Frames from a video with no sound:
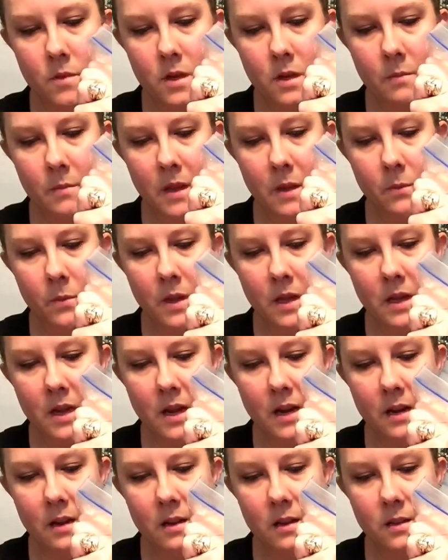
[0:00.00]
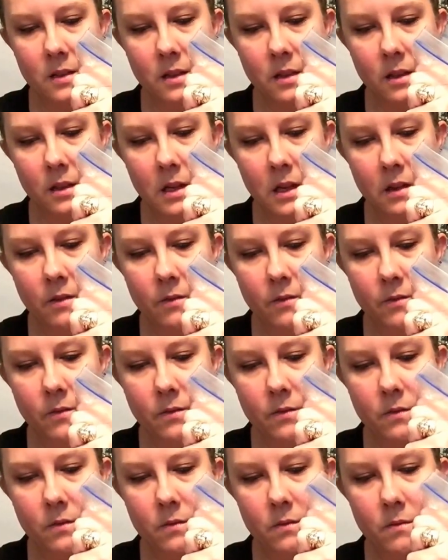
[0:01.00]
I mean, we get it. It's a leaf.
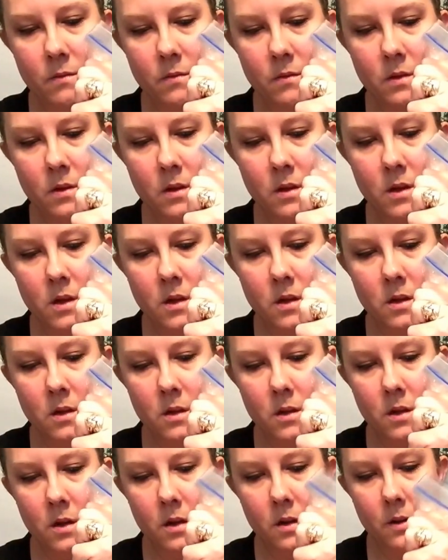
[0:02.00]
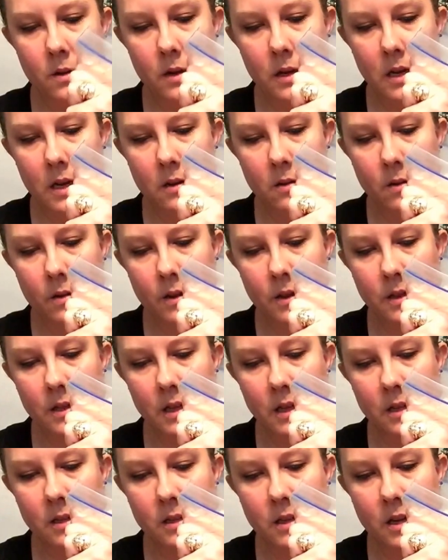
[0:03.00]
You don't need all the
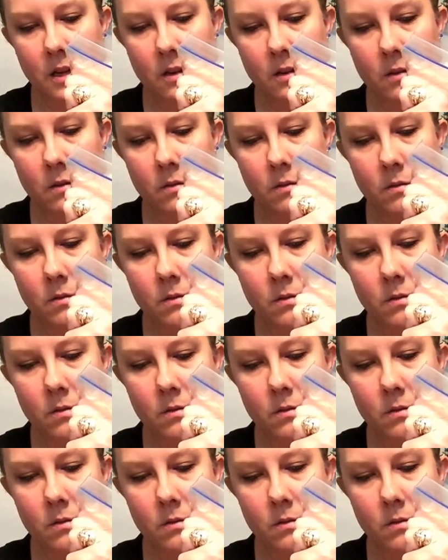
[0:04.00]
detail.